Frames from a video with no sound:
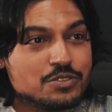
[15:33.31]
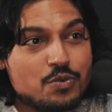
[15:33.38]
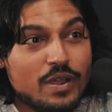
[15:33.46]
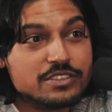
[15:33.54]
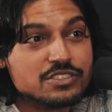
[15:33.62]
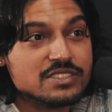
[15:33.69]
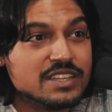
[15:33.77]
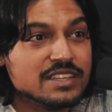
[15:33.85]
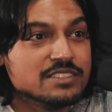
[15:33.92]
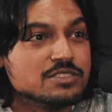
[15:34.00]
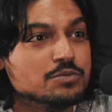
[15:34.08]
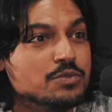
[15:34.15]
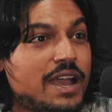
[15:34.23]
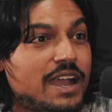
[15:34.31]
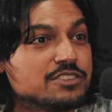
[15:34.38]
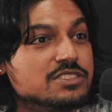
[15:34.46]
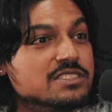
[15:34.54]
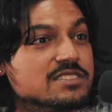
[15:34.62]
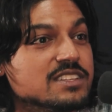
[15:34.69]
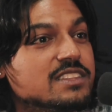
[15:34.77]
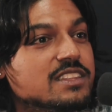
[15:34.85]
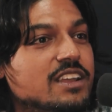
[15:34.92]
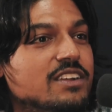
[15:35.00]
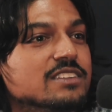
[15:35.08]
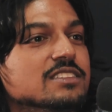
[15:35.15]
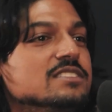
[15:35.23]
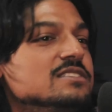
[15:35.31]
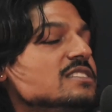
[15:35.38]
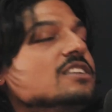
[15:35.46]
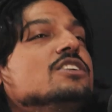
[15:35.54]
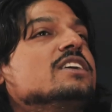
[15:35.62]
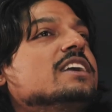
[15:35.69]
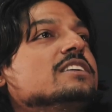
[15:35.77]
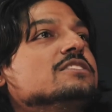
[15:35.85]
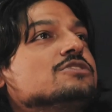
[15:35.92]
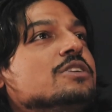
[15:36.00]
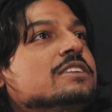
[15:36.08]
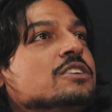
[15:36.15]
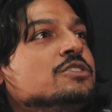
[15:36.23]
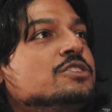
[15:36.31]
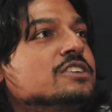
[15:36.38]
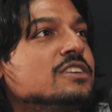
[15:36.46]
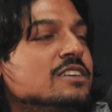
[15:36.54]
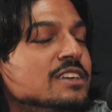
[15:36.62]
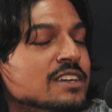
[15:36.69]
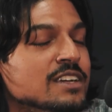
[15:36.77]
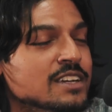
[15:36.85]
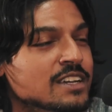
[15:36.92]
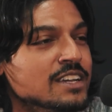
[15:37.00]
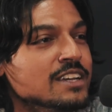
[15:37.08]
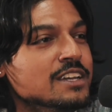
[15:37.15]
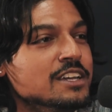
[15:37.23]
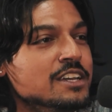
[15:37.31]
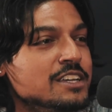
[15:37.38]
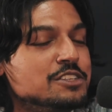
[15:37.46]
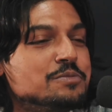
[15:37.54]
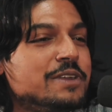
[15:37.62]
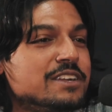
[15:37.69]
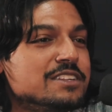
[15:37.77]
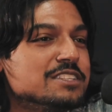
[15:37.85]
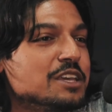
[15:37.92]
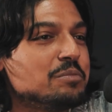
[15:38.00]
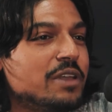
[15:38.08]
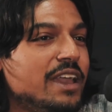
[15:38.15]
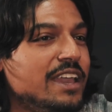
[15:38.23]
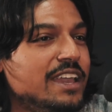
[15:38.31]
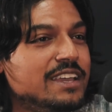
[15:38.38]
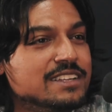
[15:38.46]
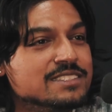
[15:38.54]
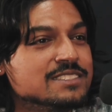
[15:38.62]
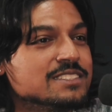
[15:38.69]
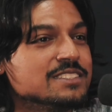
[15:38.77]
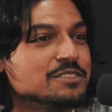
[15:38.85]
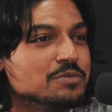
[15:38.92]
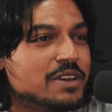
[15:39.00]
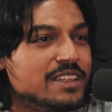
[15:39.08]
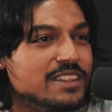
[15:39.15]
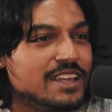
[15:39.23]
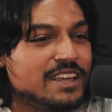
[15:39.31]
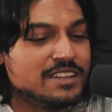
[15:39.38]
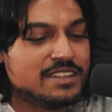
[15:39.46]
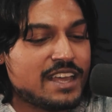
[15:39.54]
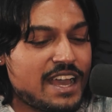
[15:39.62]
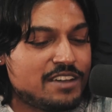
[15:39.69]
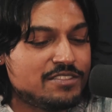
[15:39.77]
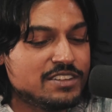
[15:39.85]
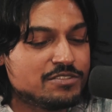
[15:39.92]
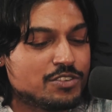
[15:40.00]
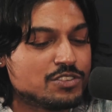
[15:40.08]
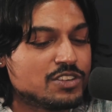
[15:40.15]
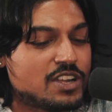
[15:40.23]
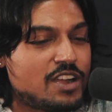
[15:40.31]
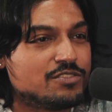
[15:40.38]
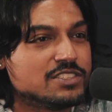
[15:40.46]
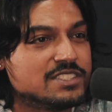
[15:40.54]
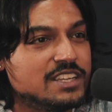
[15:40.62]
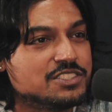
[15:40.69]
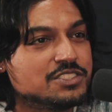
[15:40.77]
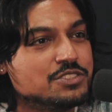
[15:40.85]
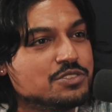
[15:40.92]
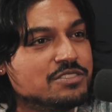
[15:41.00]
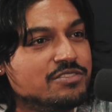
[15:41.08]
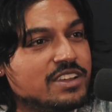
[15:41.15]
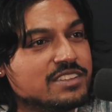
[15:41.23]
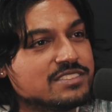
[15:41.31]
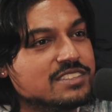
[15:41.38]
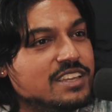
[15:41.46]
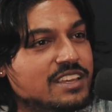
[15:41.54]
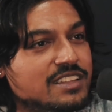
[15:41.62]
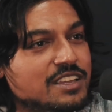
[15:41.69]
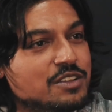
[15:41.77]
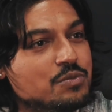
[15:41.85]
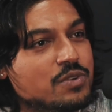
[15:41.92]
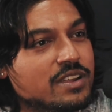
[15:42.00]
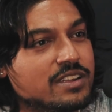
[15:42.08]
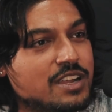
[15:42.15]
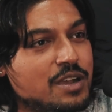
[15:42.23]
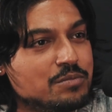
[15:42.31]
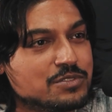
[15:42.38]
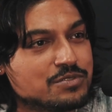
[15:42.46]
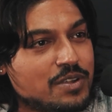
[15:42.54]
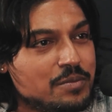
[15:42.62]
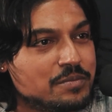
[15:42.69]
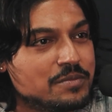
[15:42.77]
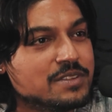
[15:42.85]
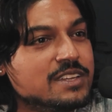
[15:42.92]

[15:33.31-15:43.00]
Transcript: questions, actually sit there and listen. Okay, so I know you're experiencing pain and then having further conversation to investigate like where it comes from.